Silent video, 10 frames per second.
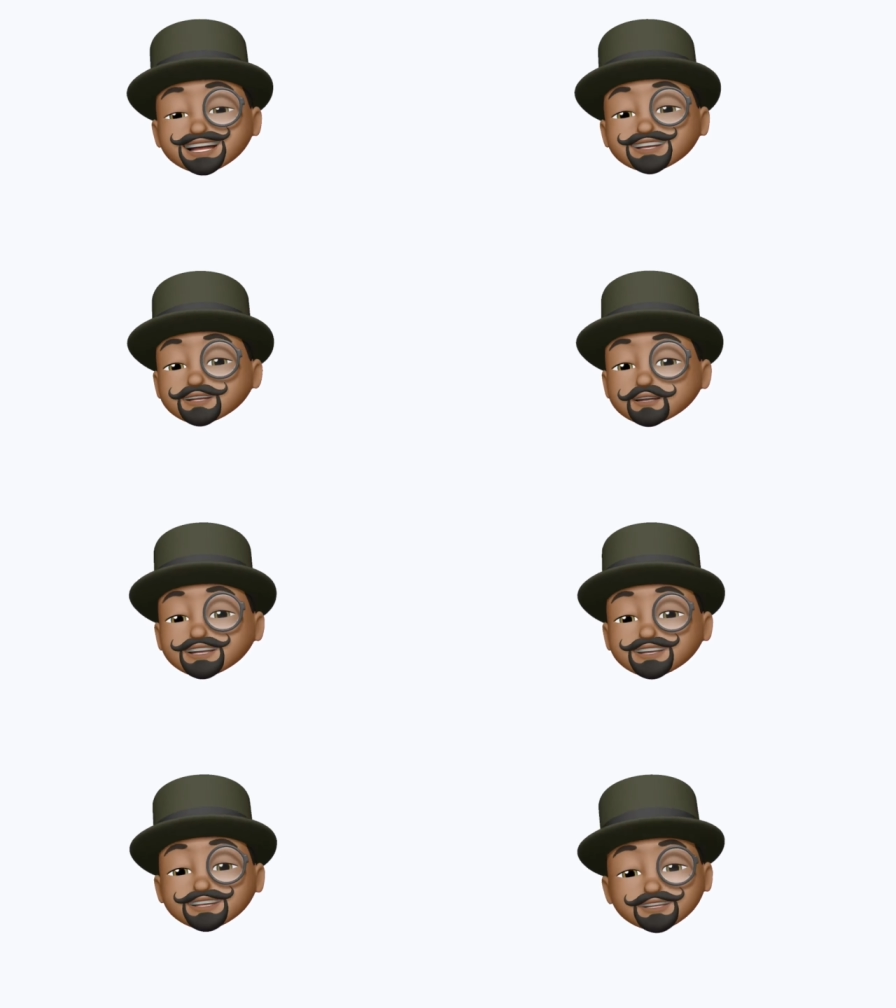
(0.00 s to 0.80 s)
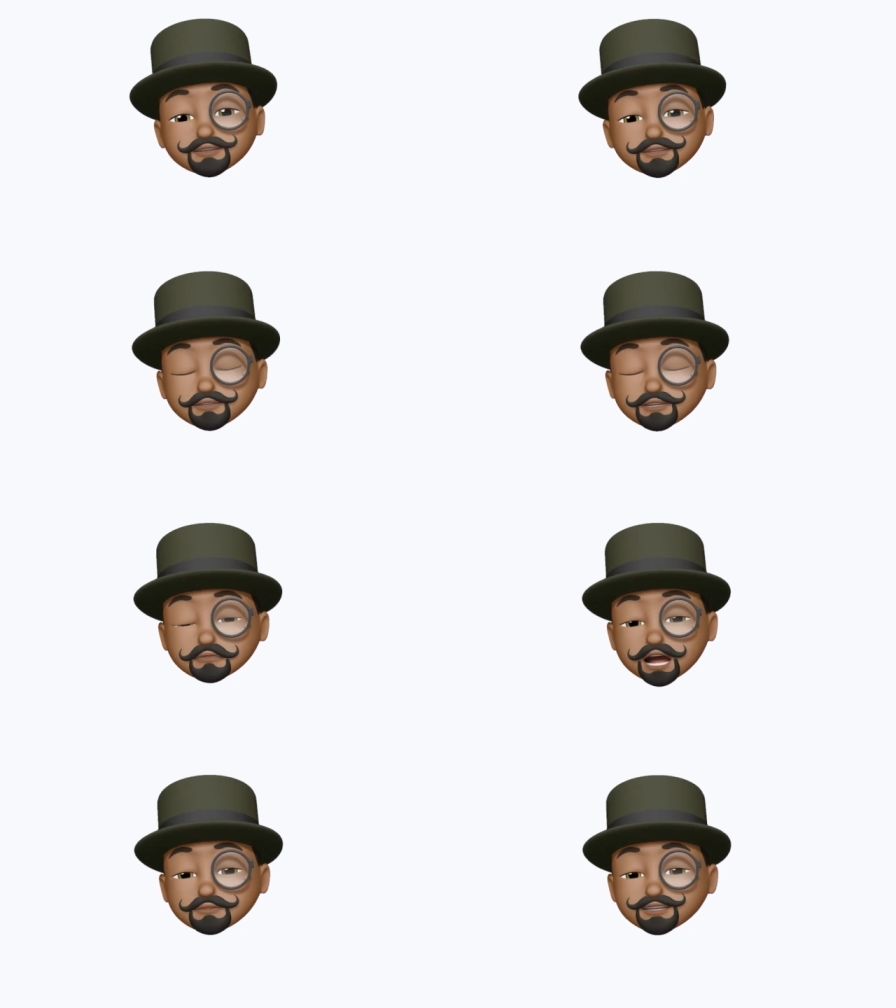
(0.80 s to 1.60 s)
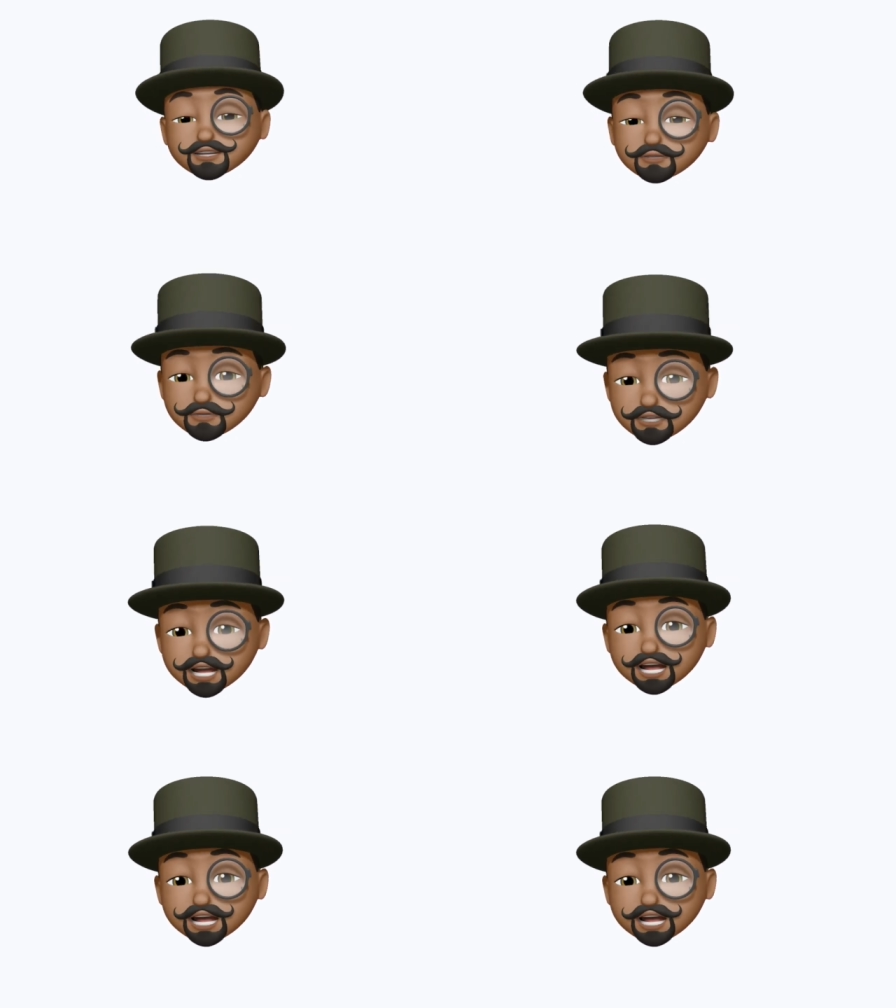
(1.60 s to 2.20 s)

stories to choose from, I'm sure.